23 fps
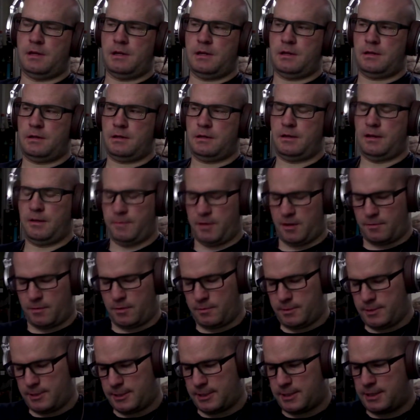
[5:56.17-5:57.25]
Give me a moment
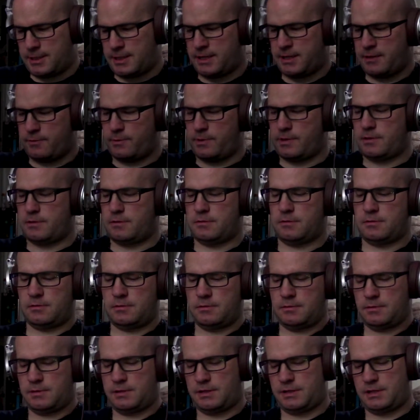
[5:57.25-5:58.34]
and I will
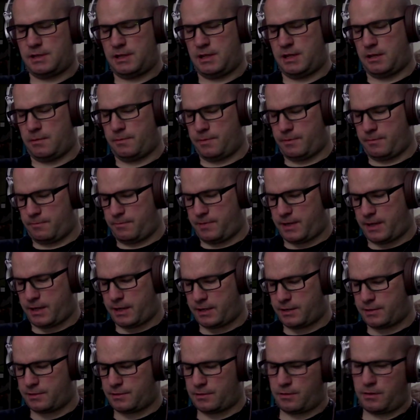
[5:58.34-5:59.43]
skip past
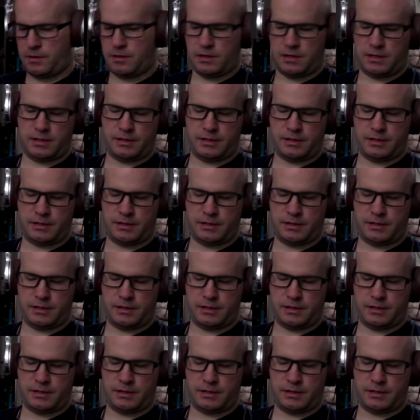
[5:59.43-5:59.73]
this.